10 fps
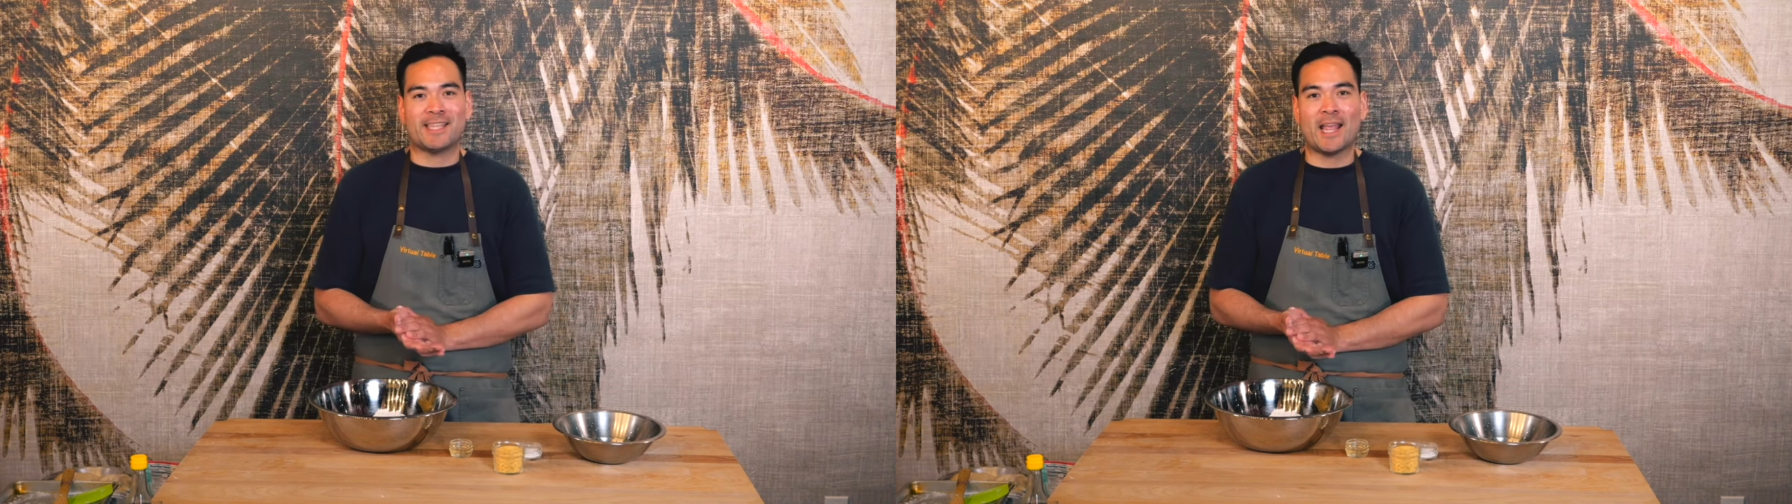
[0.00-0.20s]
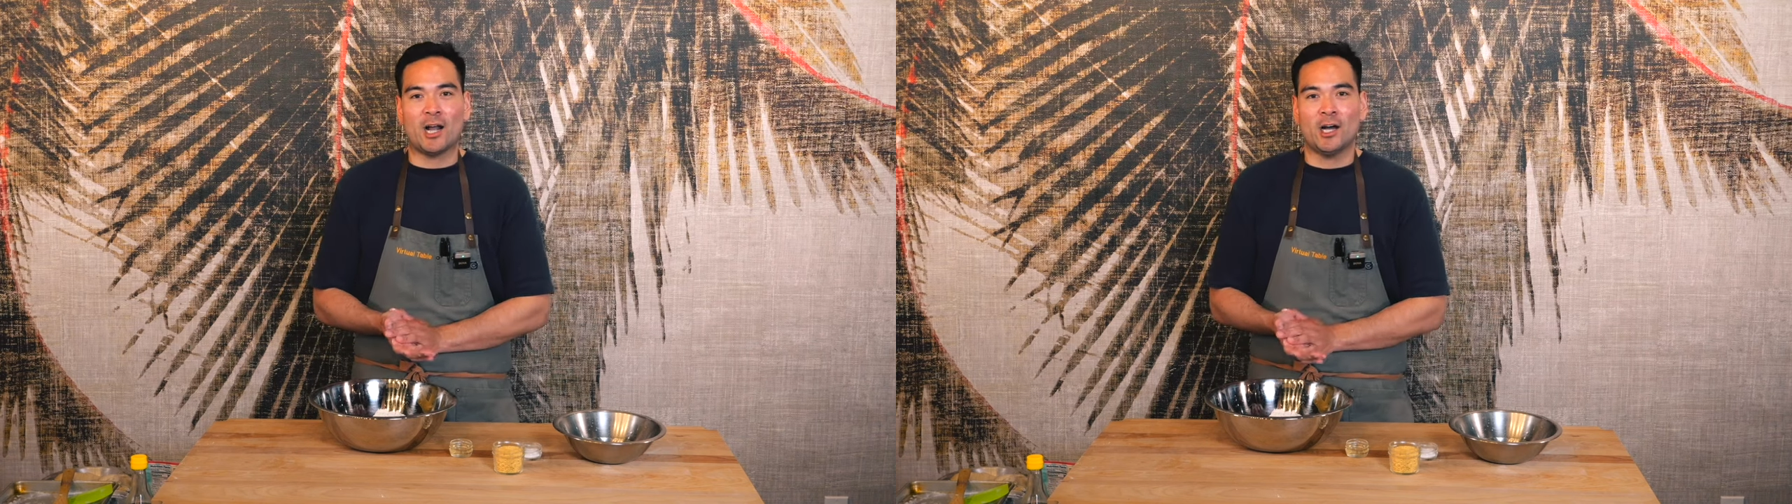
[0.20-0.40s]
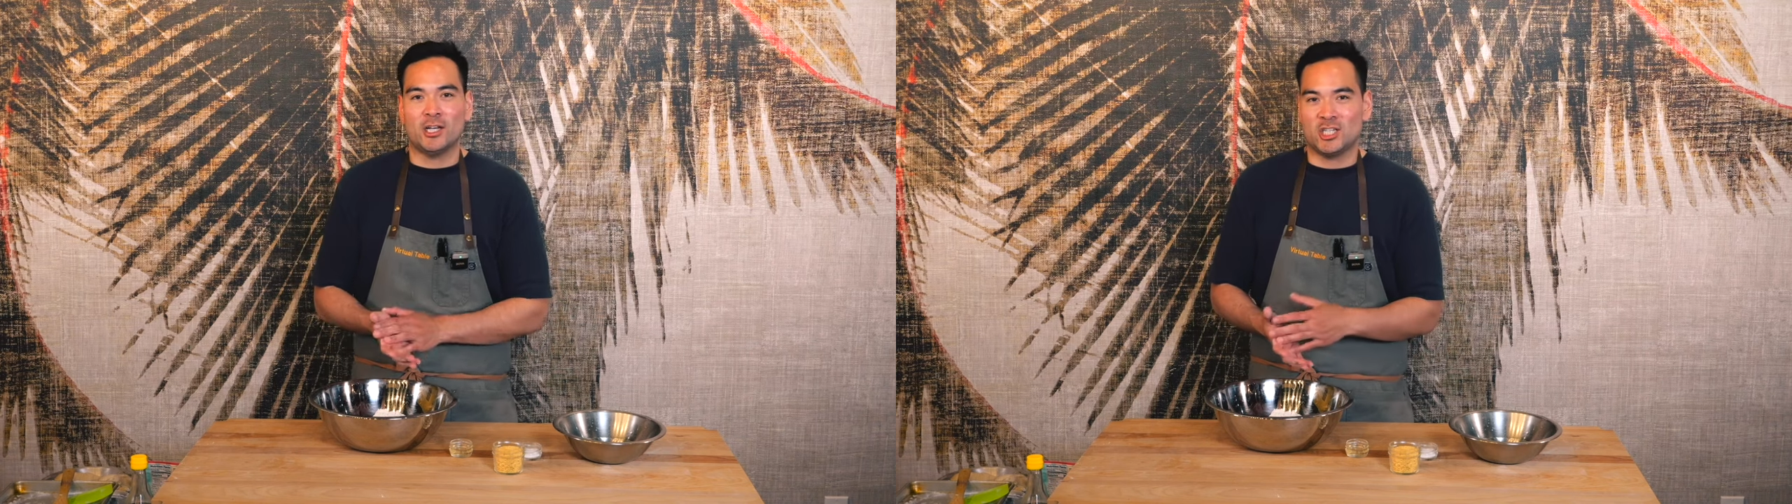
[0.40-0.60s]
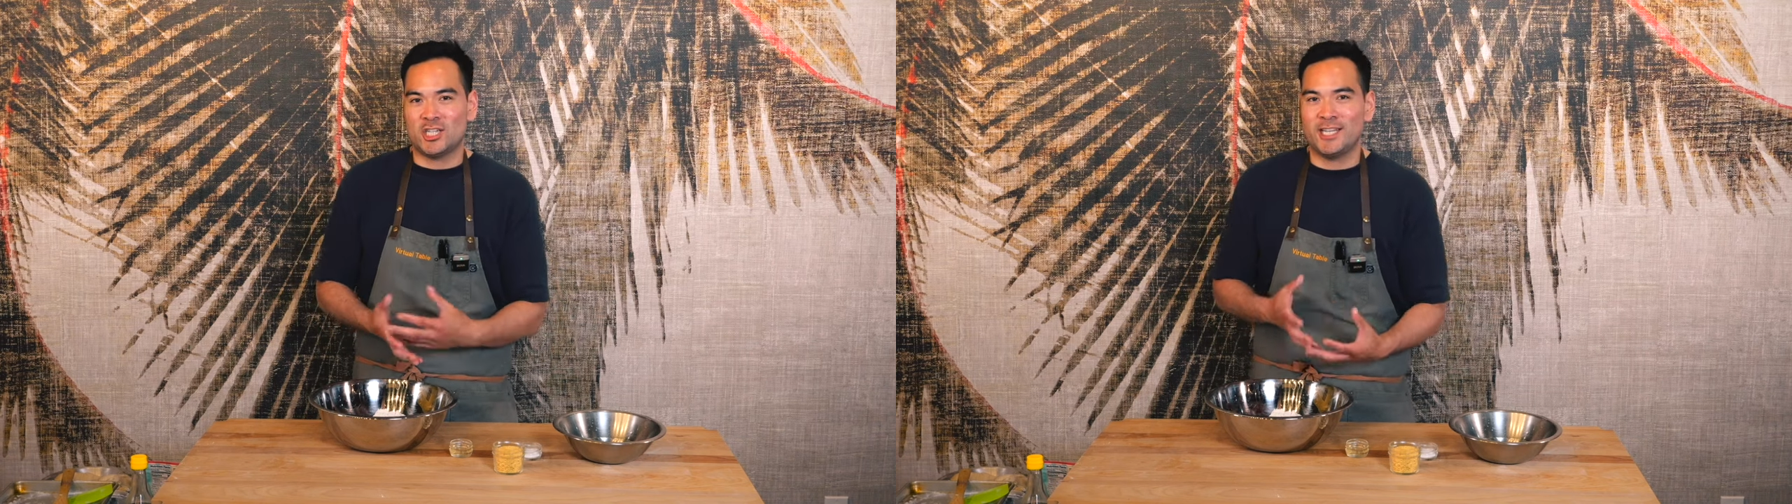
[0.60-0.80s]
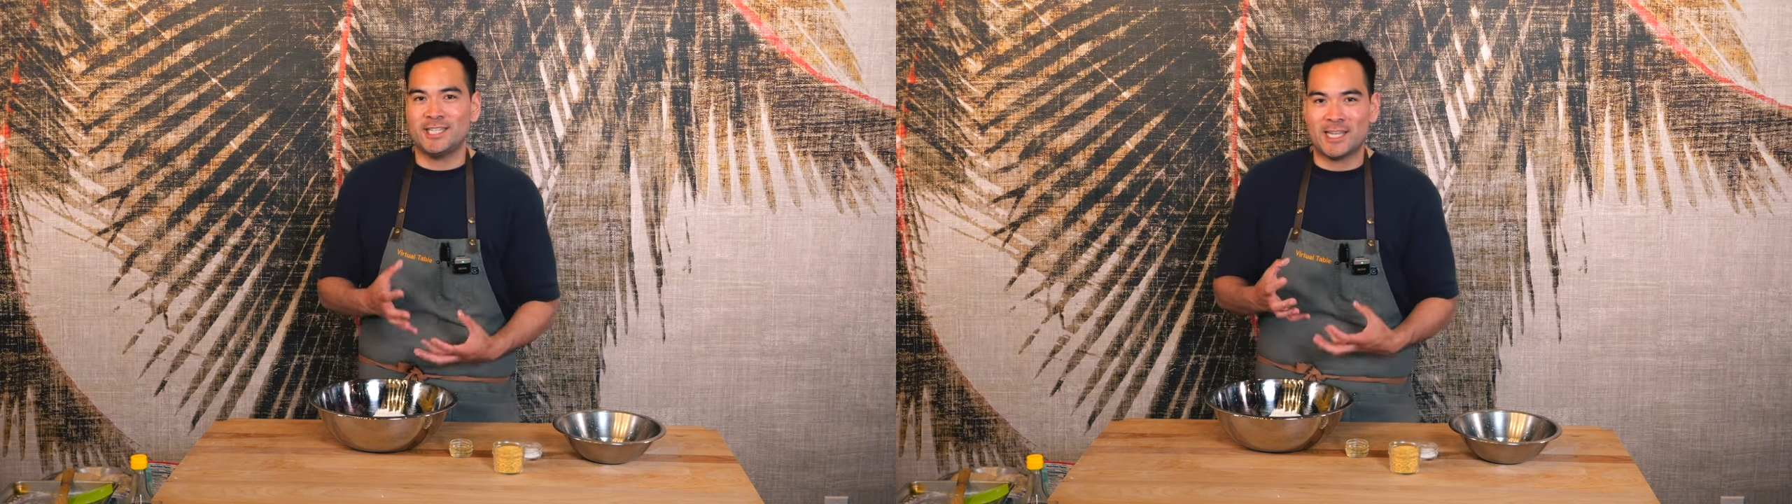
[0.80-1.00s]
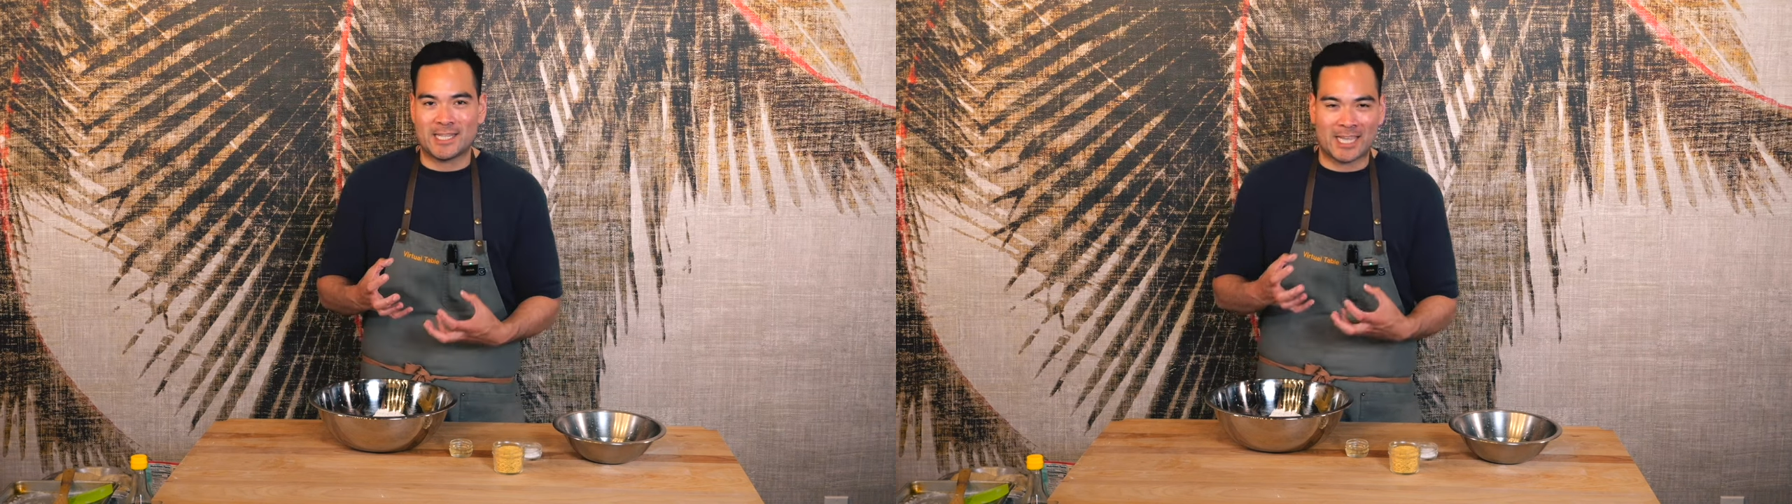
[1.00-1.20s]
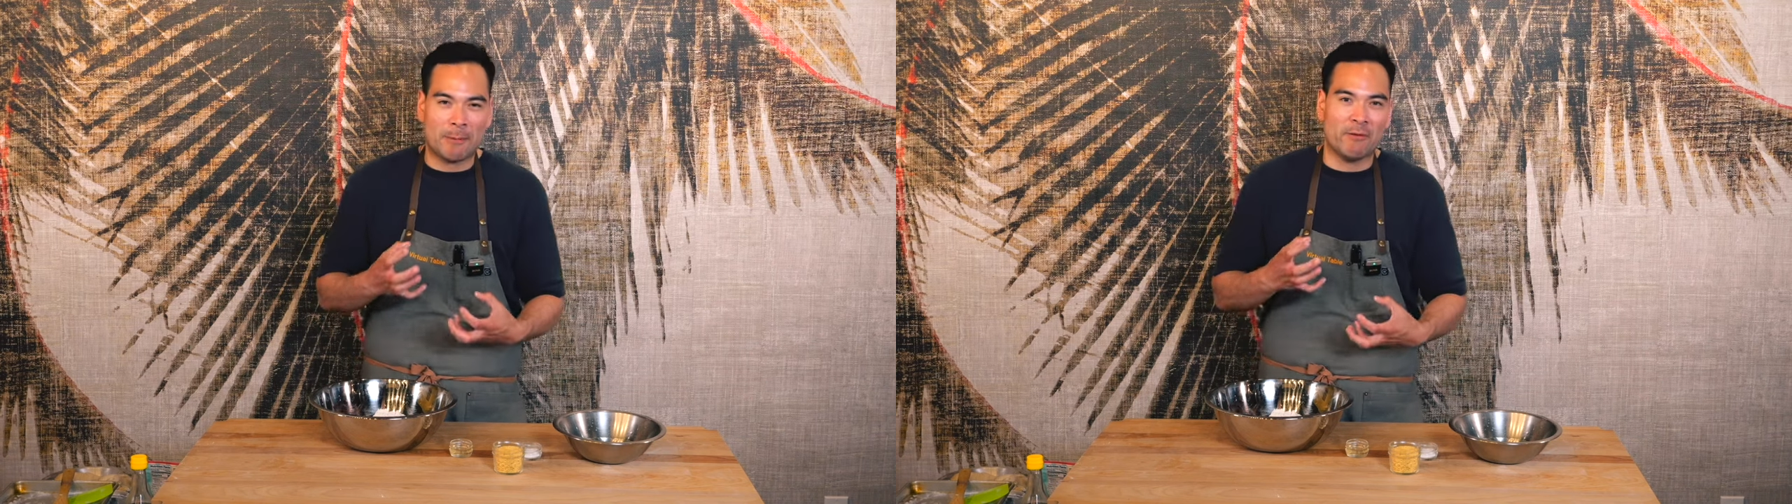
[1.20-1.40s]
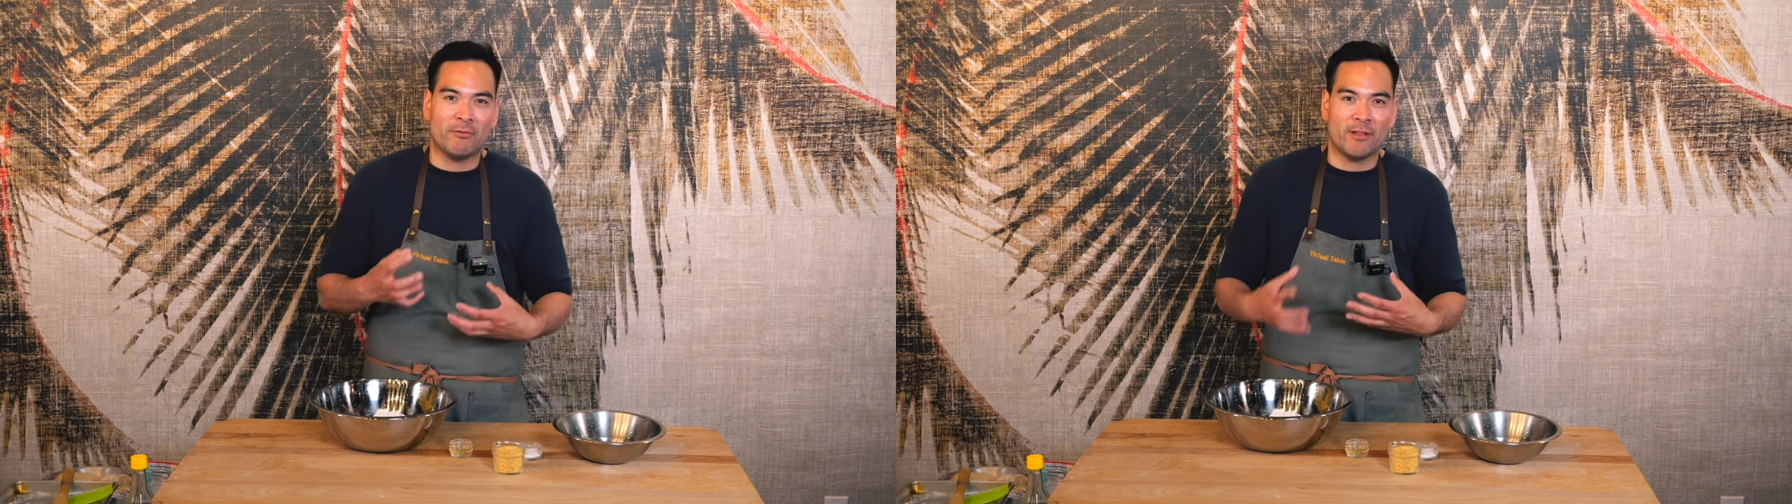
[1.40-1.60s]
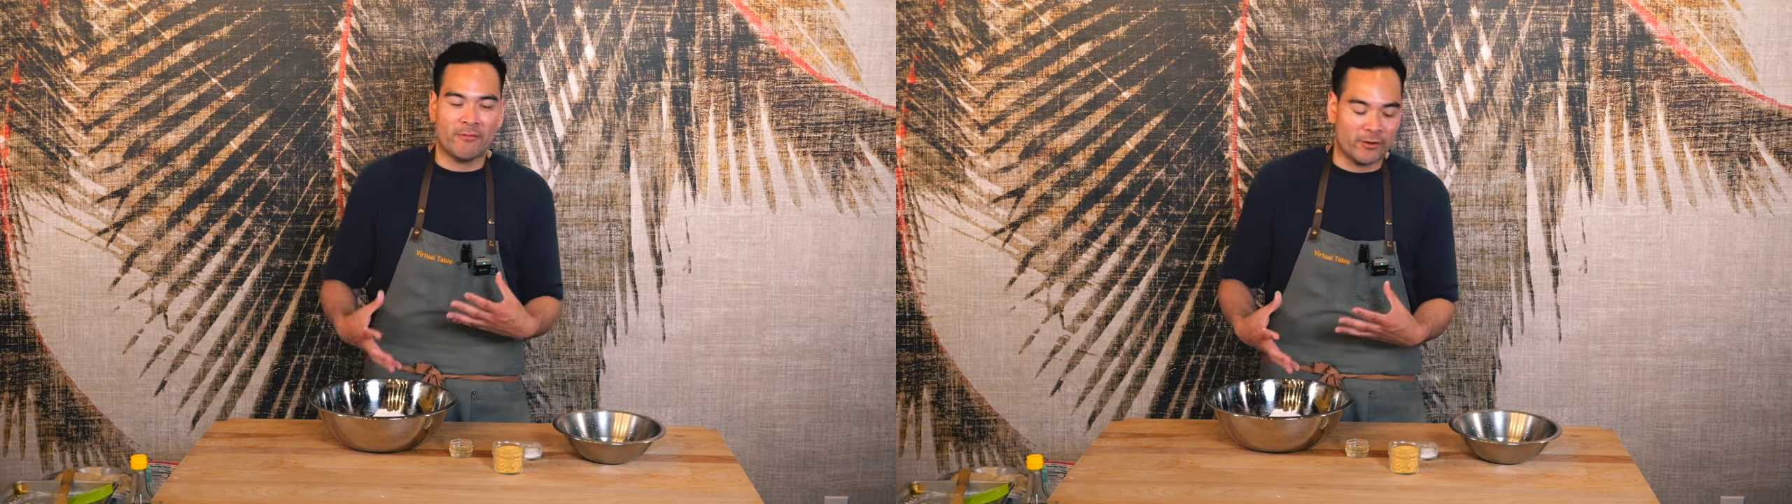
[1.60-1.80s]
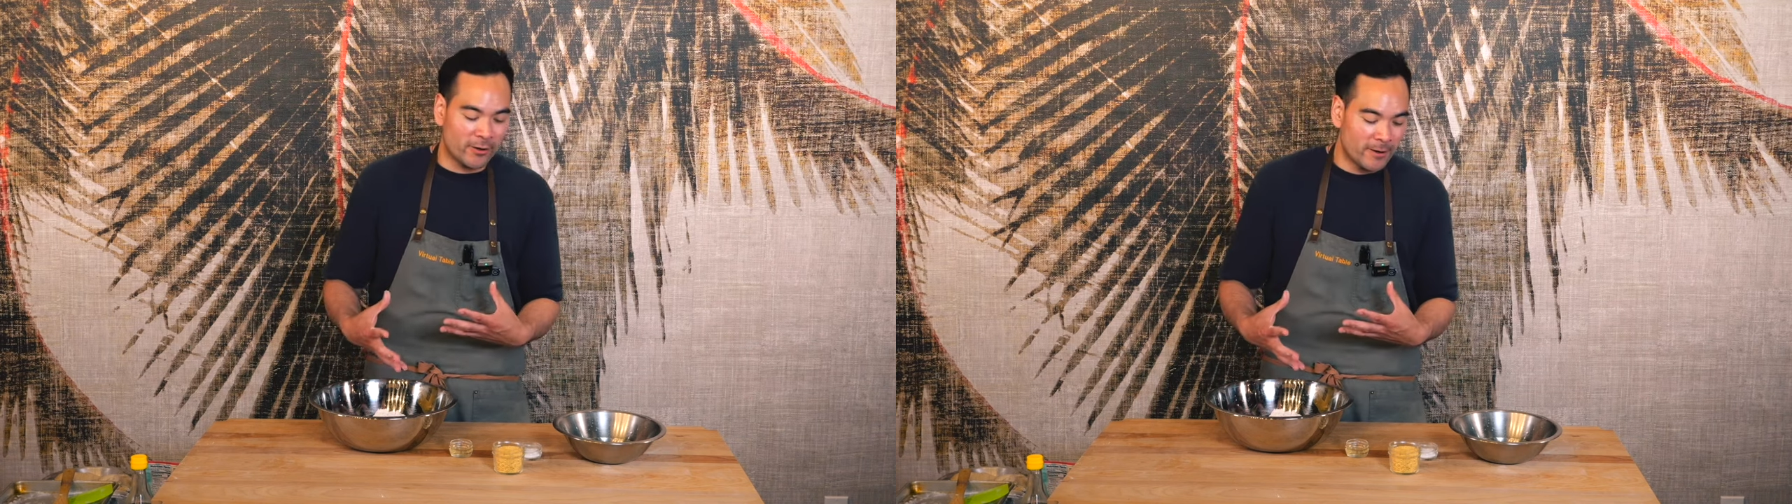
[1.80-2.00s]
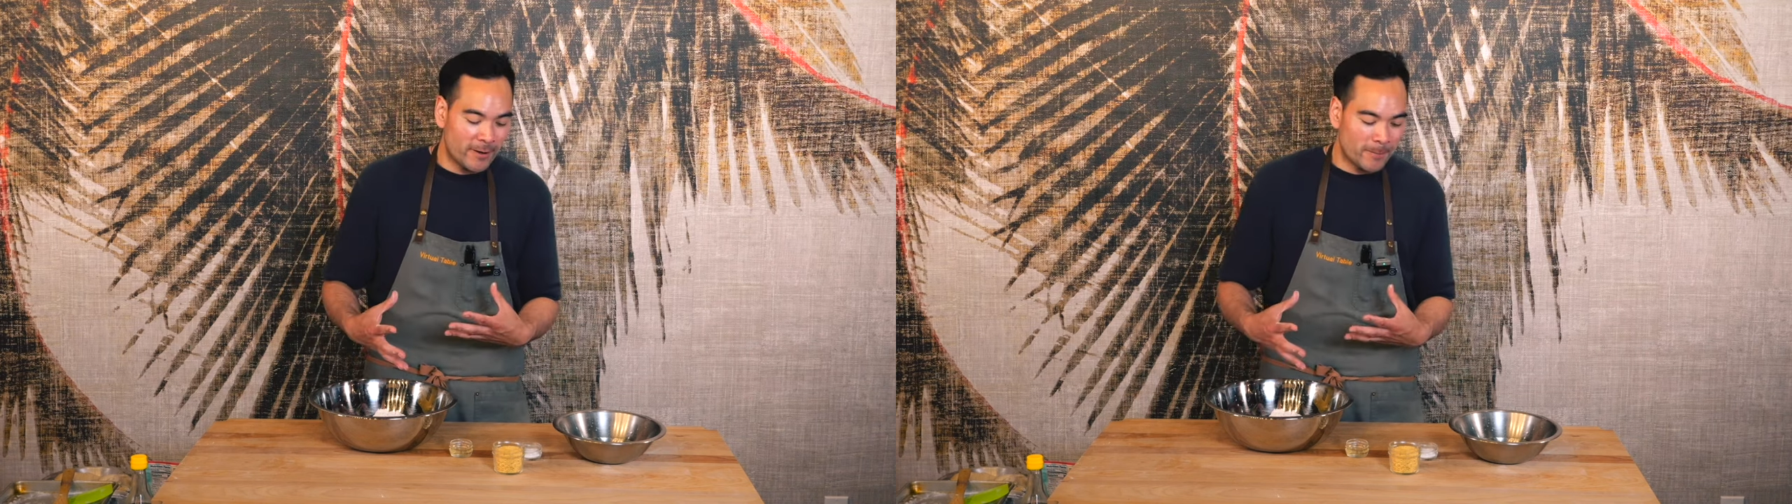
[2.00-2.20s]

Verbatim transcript: take on a cheesy type of flavor.